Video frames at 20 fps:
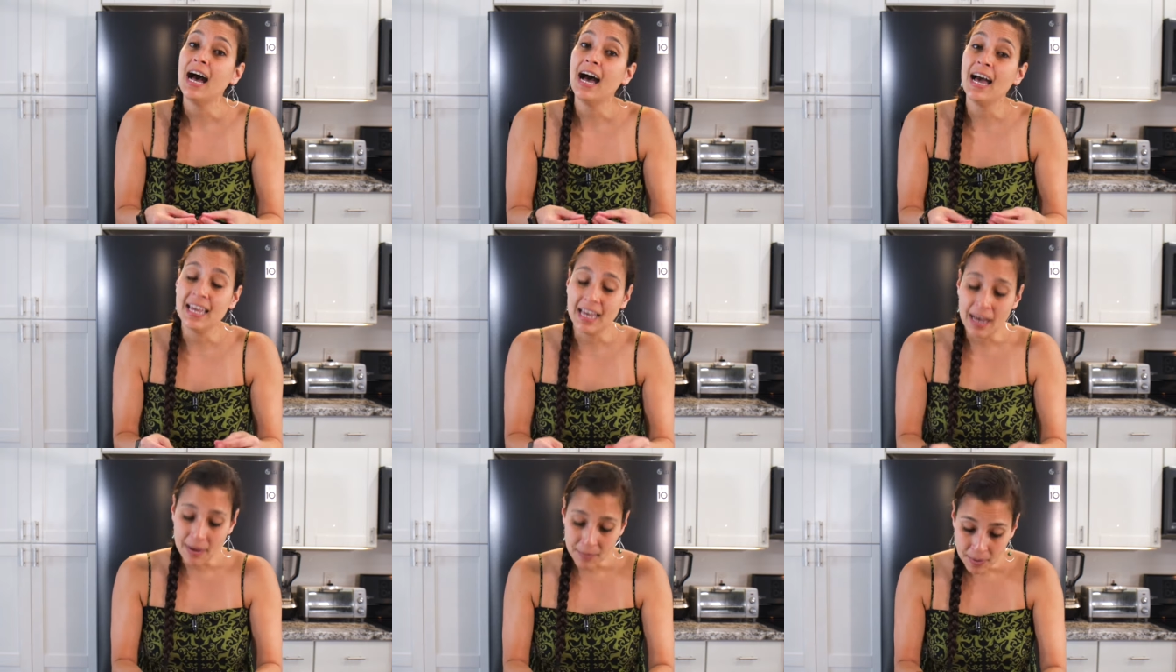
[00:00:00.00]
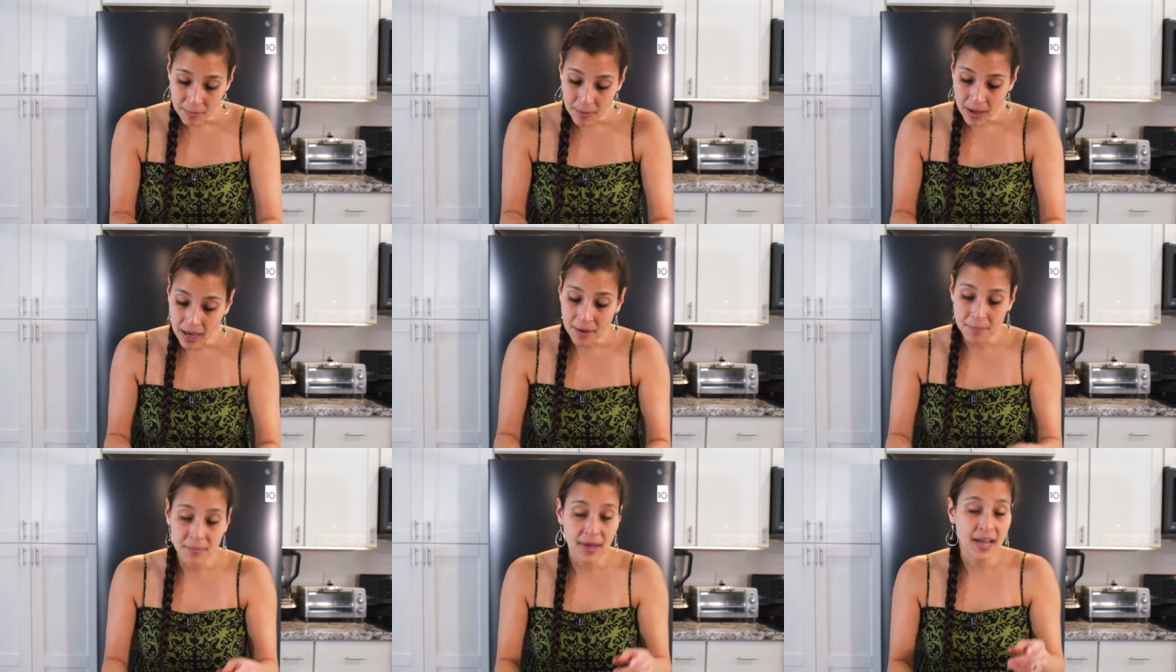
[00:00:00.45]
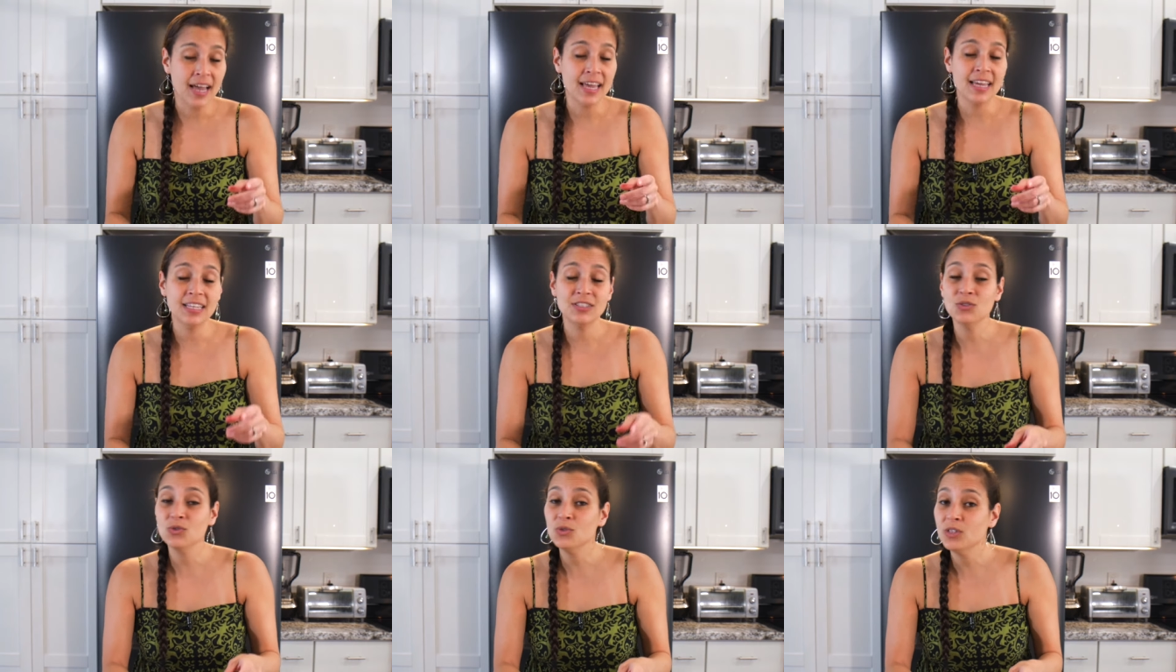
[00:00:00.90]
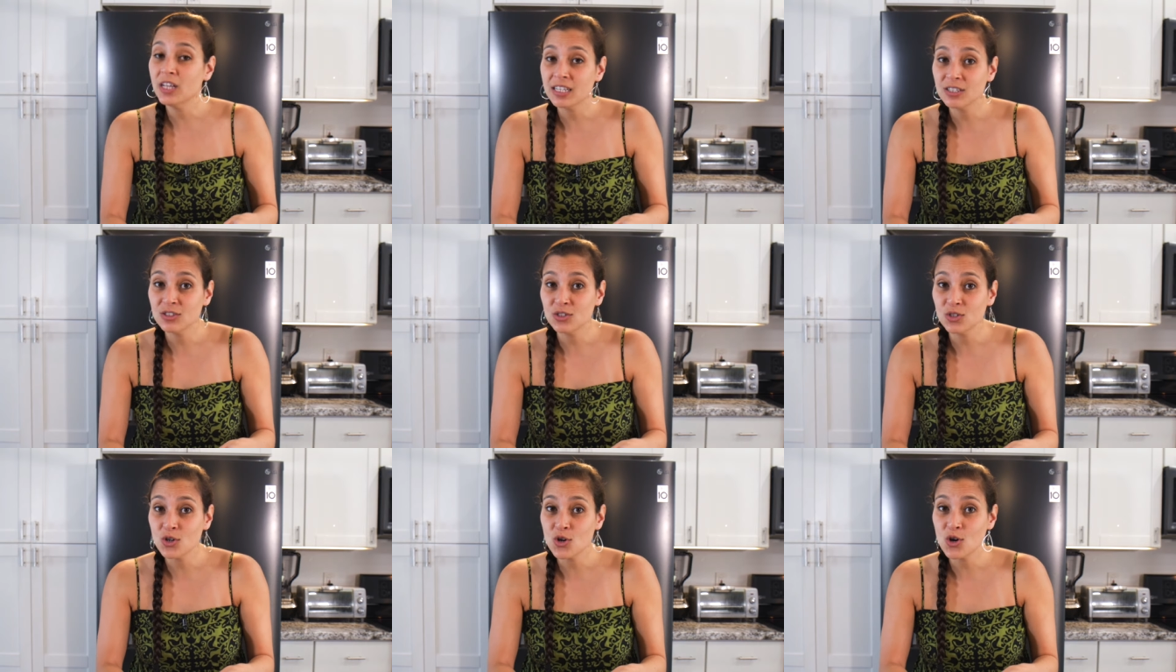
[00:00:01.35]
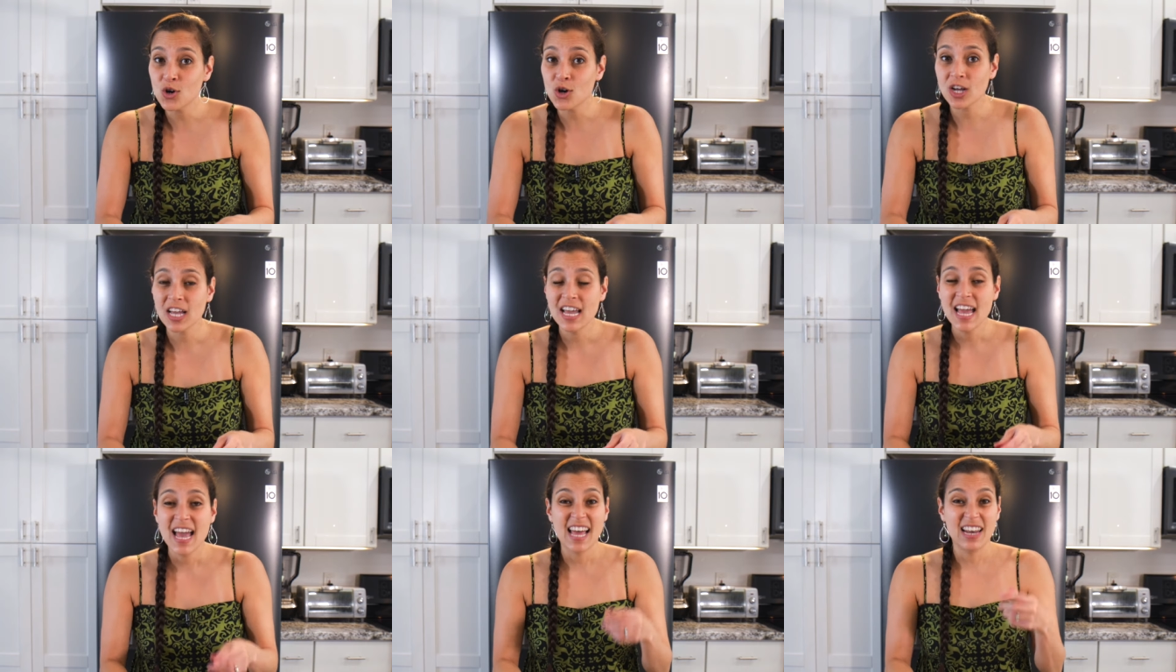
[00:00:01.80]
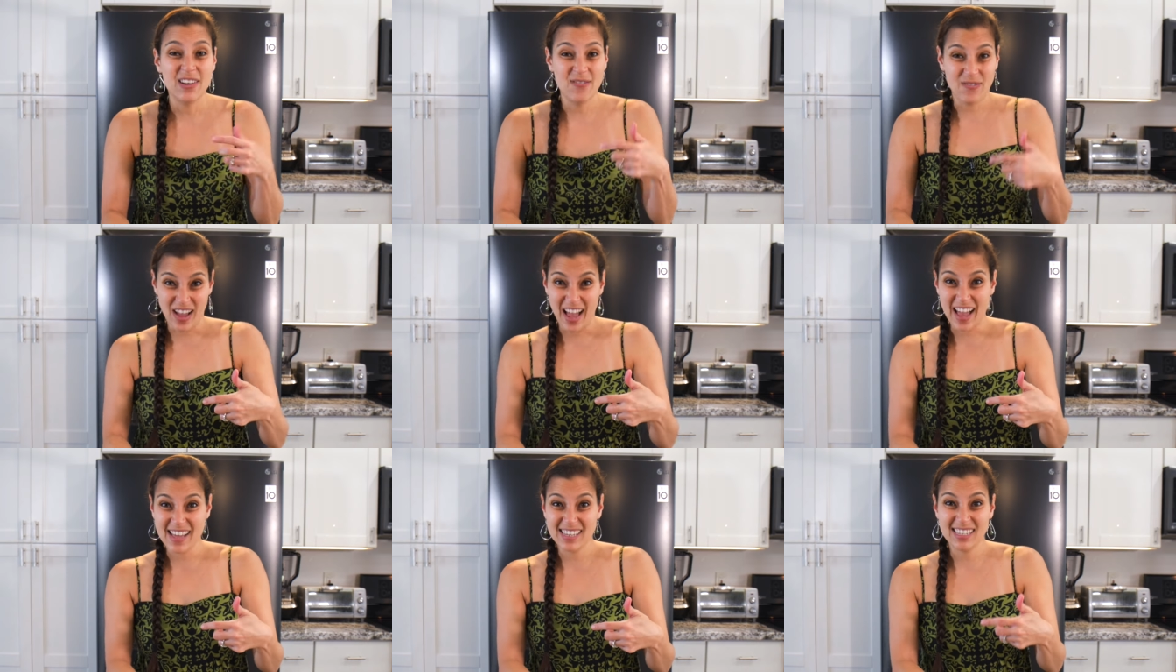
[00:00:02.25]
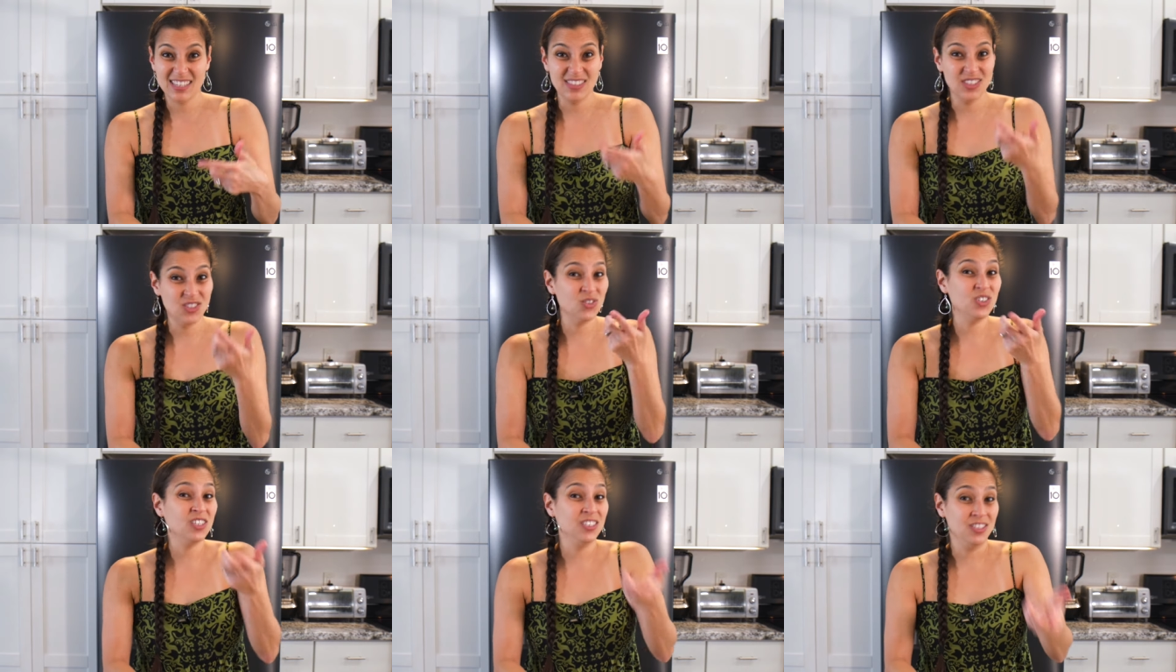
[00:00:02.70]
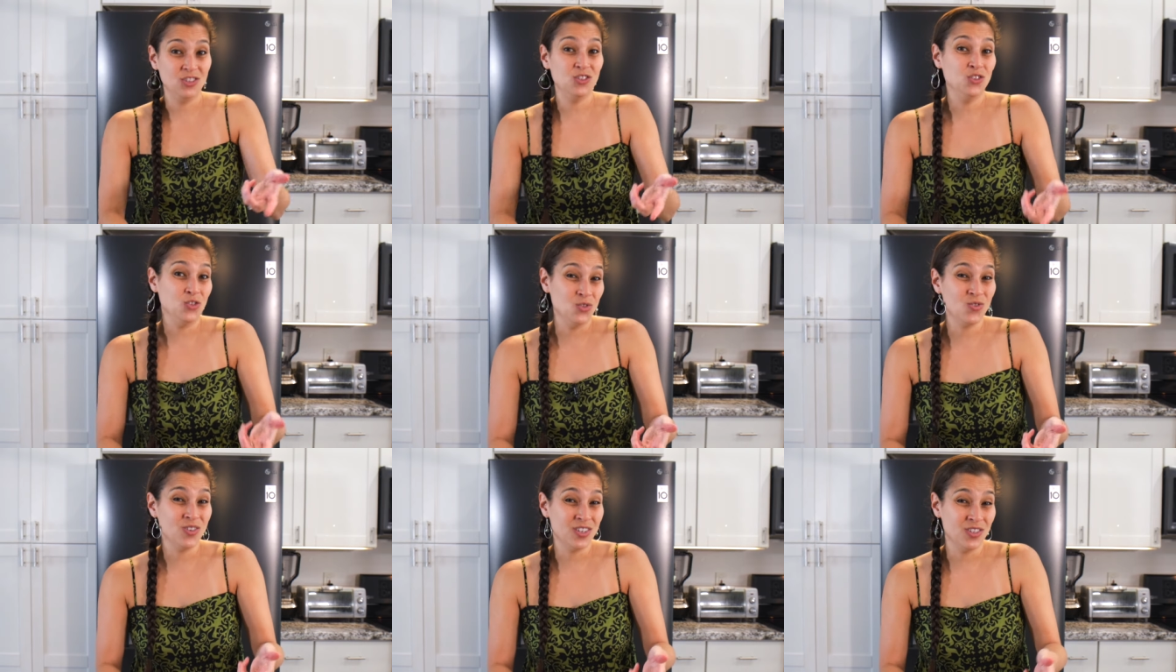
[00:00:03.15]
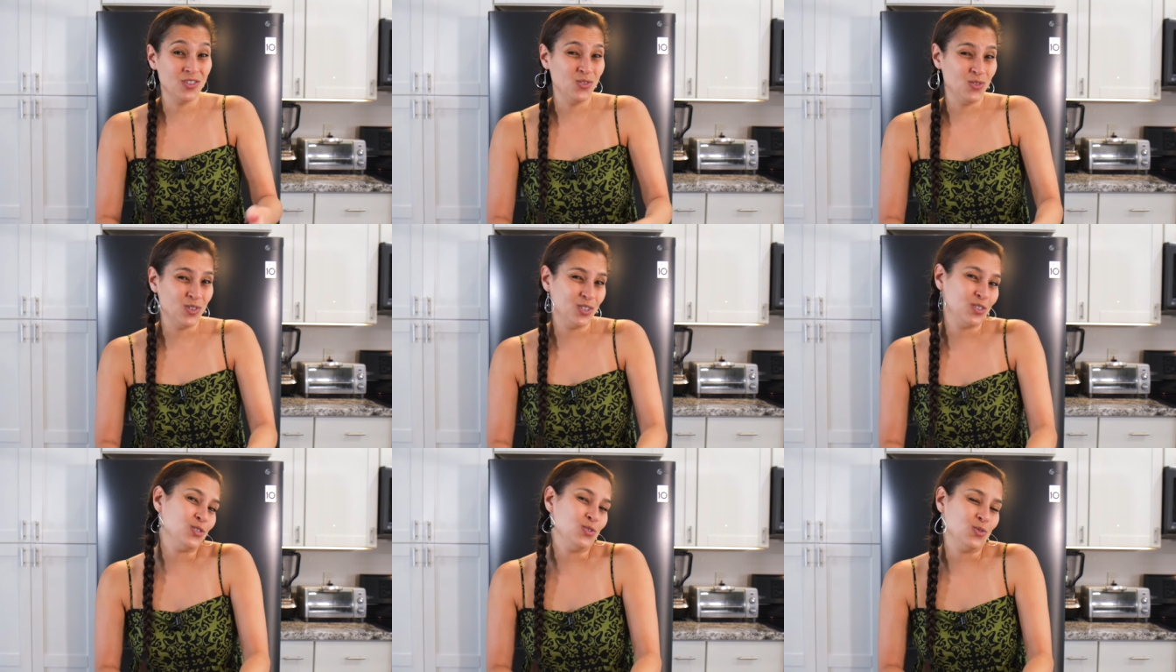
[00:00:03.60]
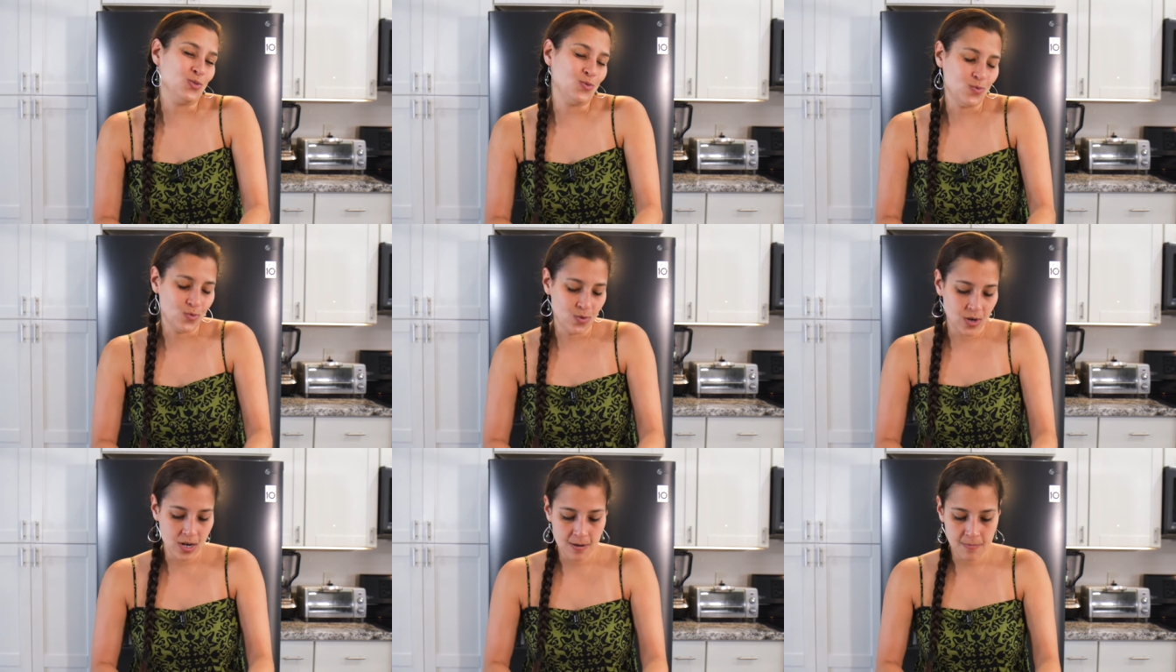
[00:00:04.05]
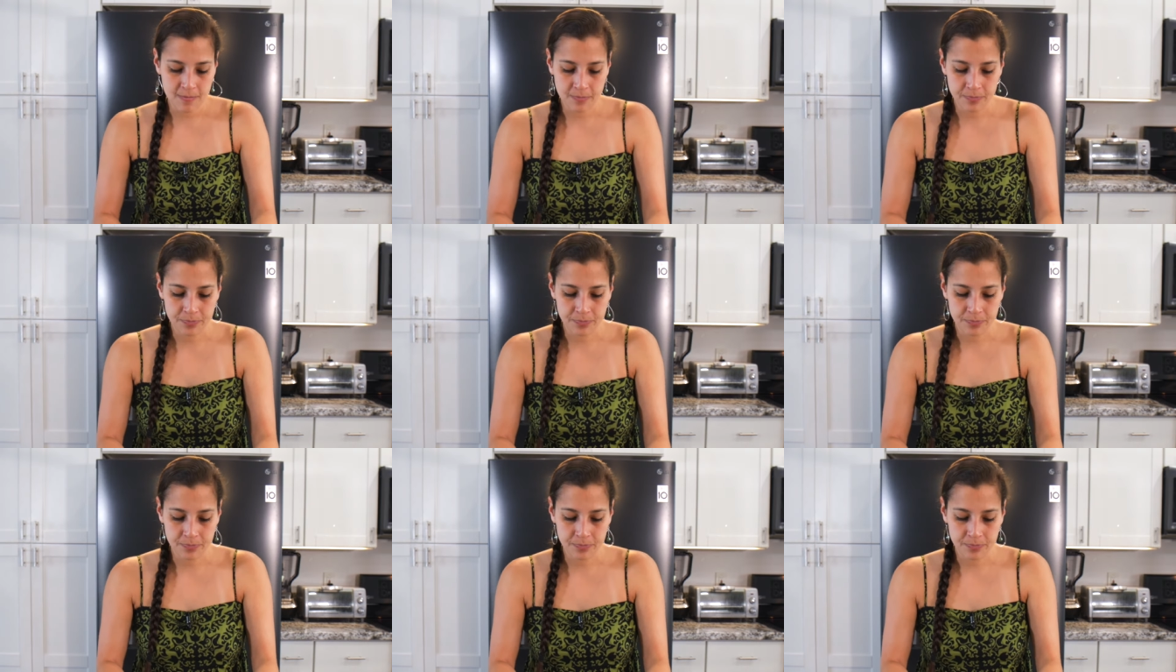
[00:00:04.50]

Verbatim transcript: I am a mom, I do like to cook, and if I can do it, you can do it too, right?